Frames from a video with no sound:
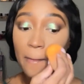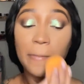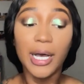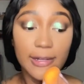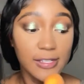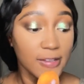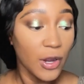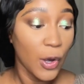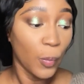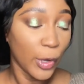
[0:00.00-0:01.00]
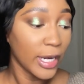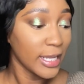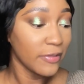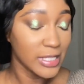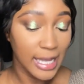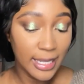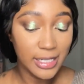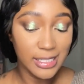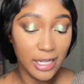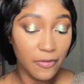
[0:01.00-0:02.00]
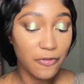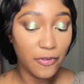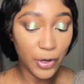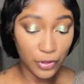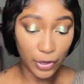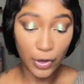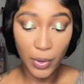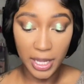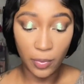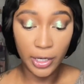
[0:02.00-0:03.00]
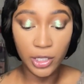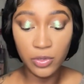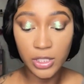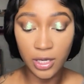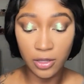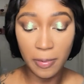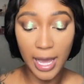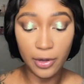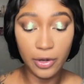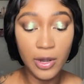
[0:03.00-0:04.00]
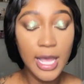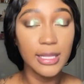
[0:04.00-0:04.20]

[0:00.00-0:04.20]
But we're gonna even take it a step further, okay? We're gonna use another powder.